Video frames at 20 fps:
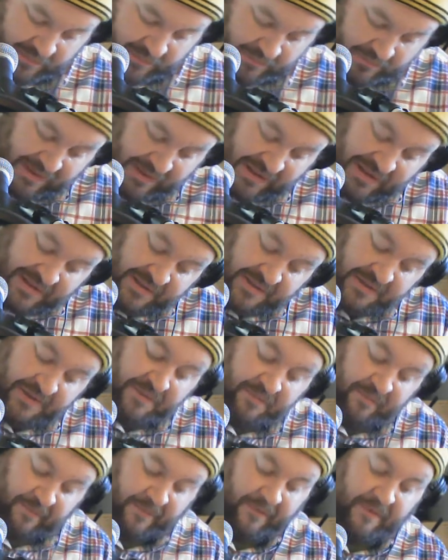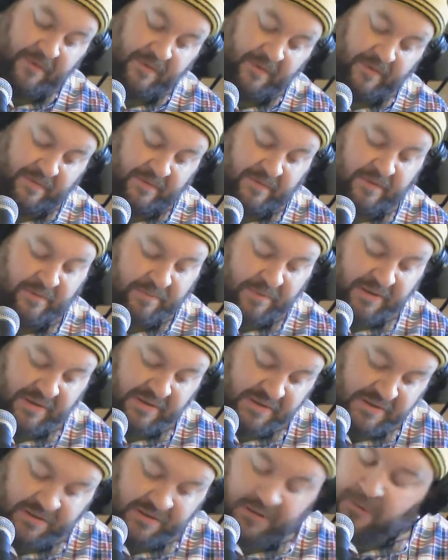My comfort,
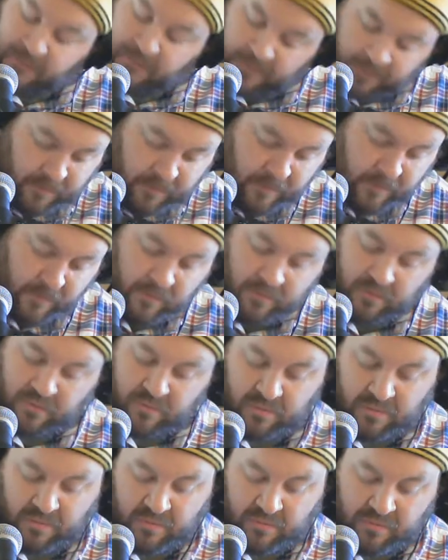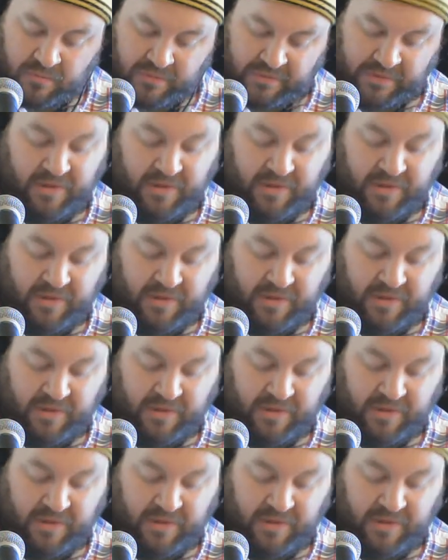my shelter,